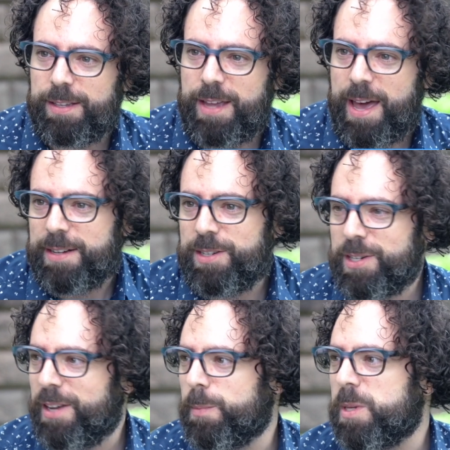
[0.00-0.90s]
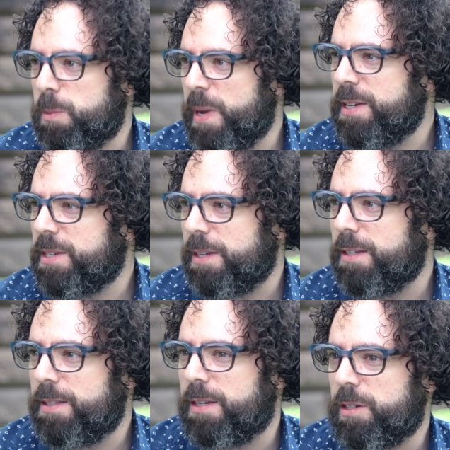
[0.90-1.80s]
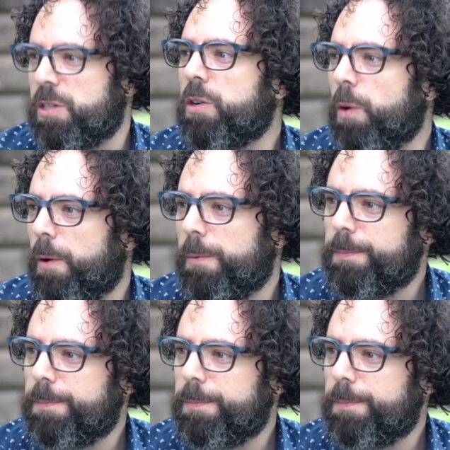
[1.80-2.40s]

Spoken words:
yeah, just give them the space to grow.